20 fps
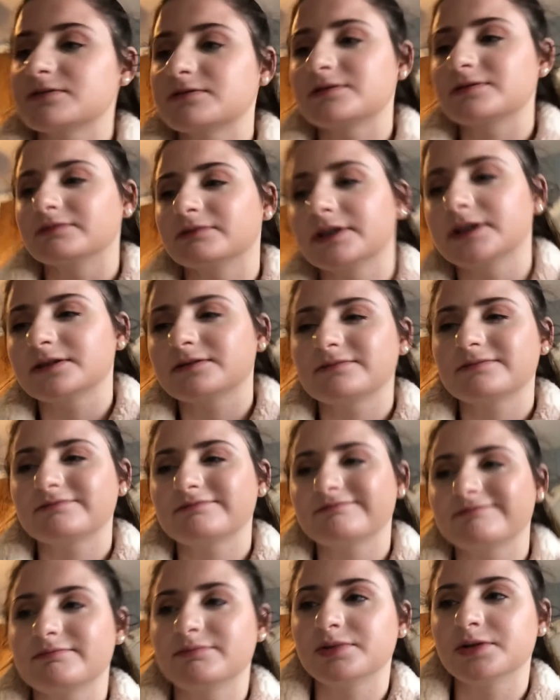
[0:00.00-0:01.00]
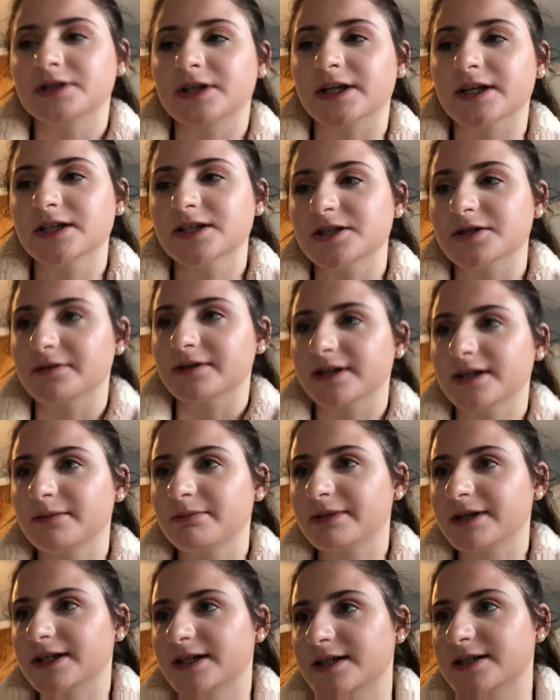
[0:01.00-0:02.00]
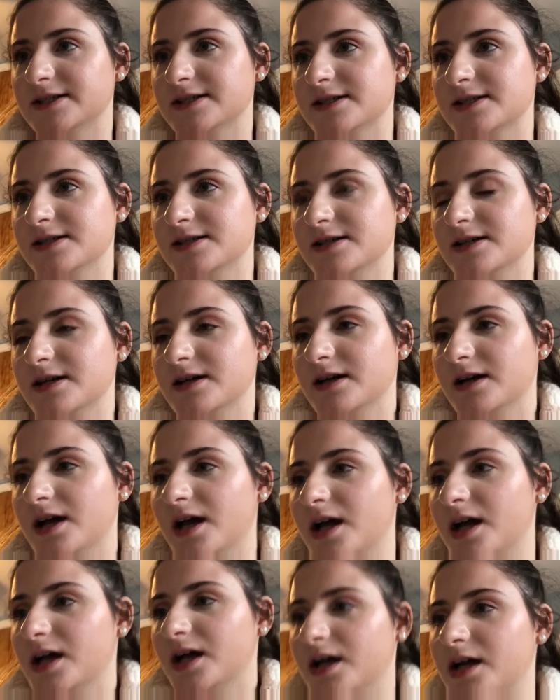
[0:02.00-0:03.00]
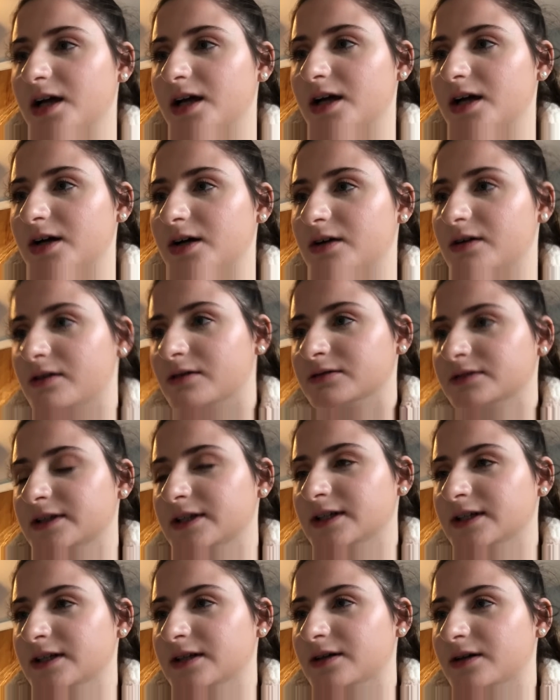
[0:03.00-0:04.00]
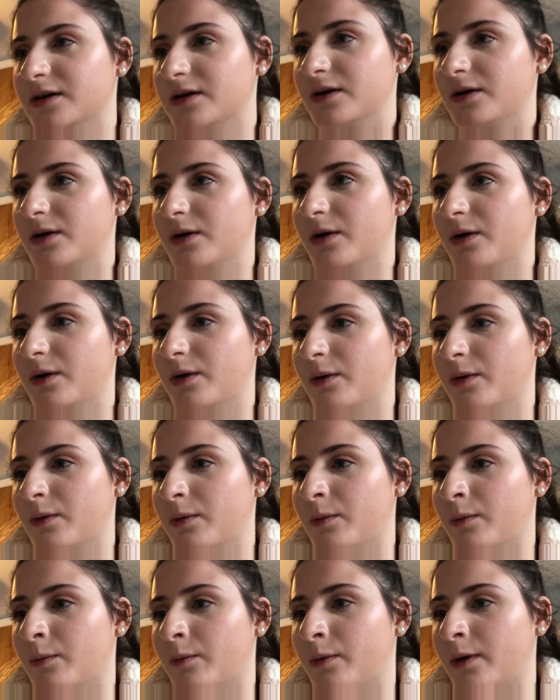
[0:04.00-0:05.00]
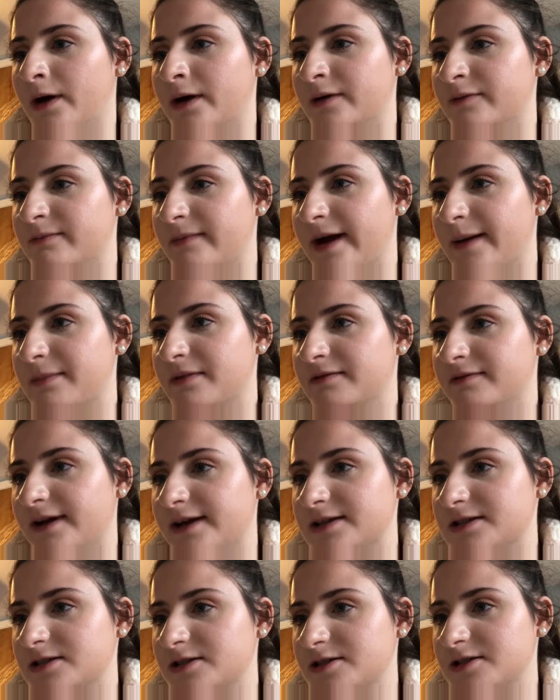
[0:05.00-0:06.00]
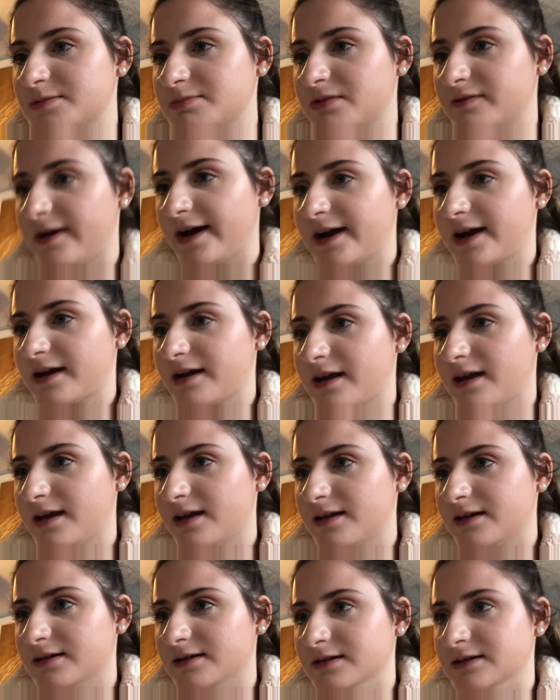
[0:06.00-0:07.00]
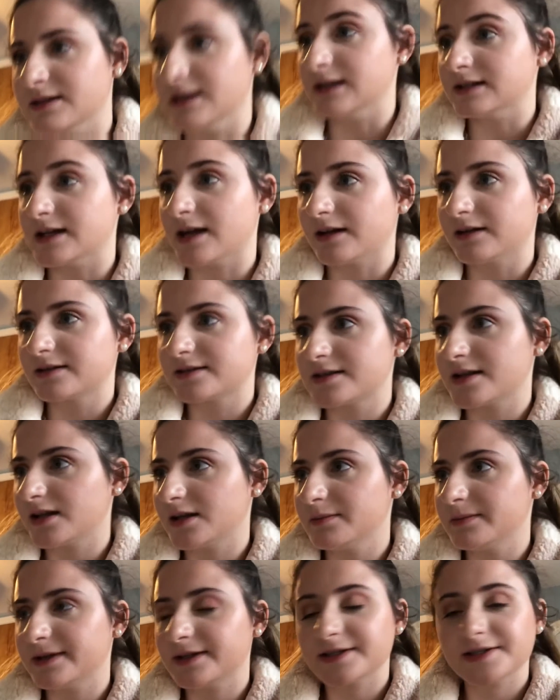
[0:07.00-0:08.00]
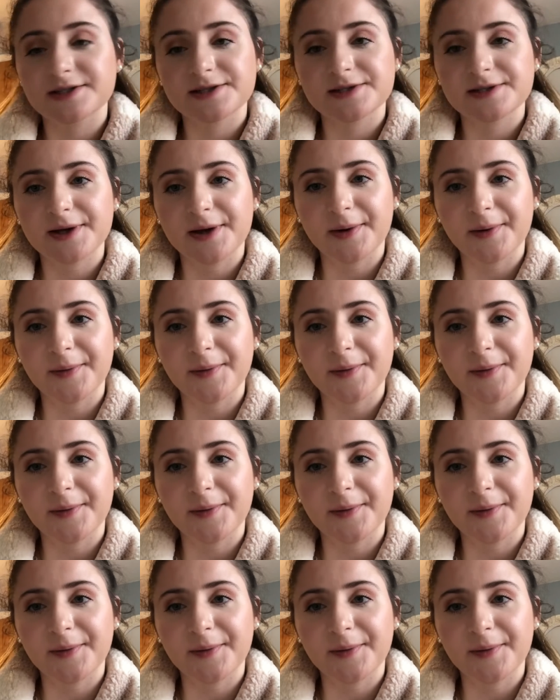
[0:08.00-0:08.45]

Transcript: to really put into it because only one of my professors provided a detailed syllabus. So